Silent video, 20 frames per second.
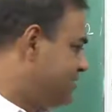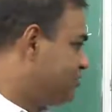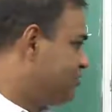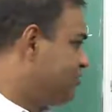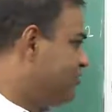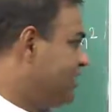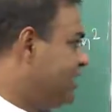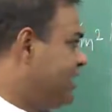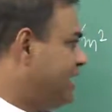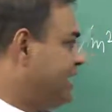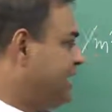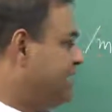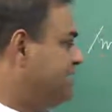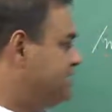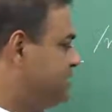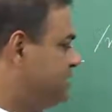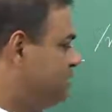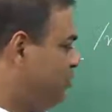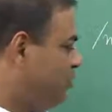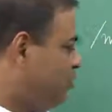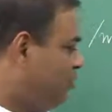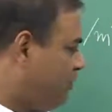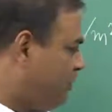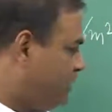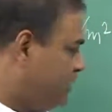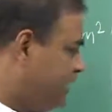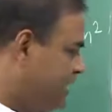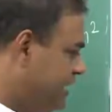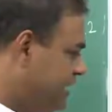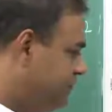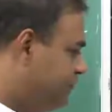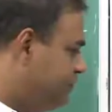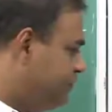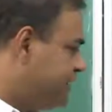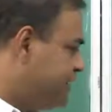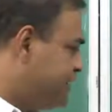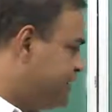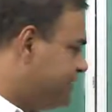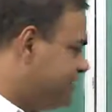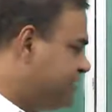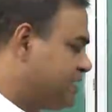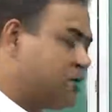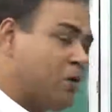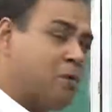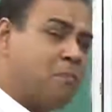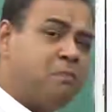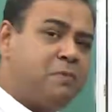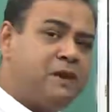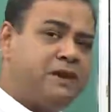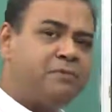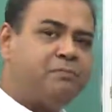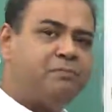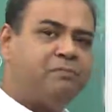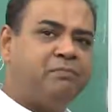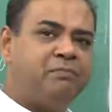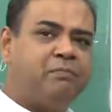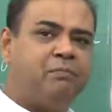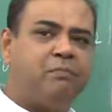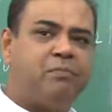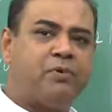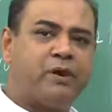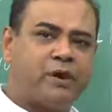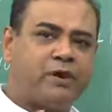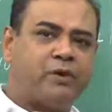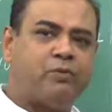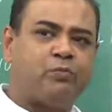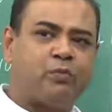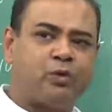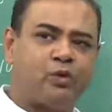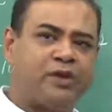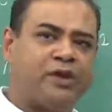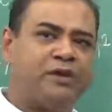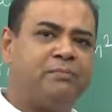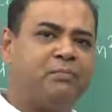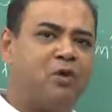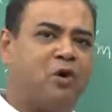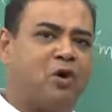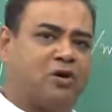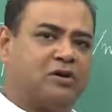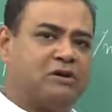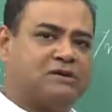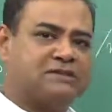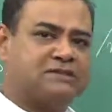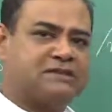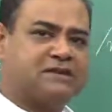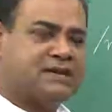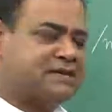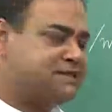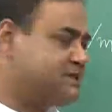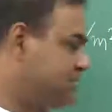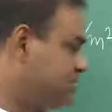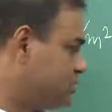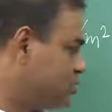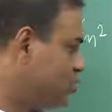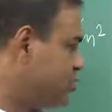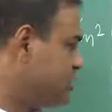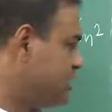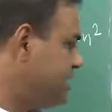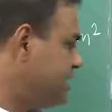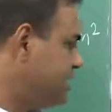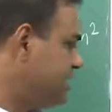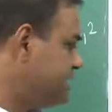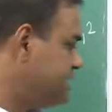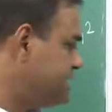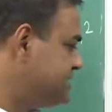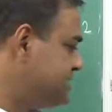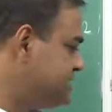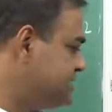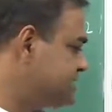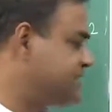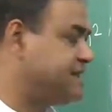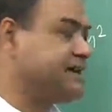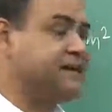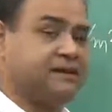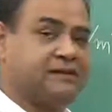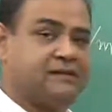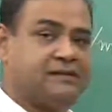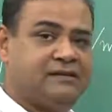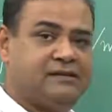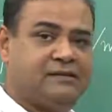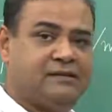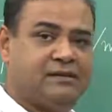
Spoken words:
So, if there is a complete broken bonds, so the total energy is there,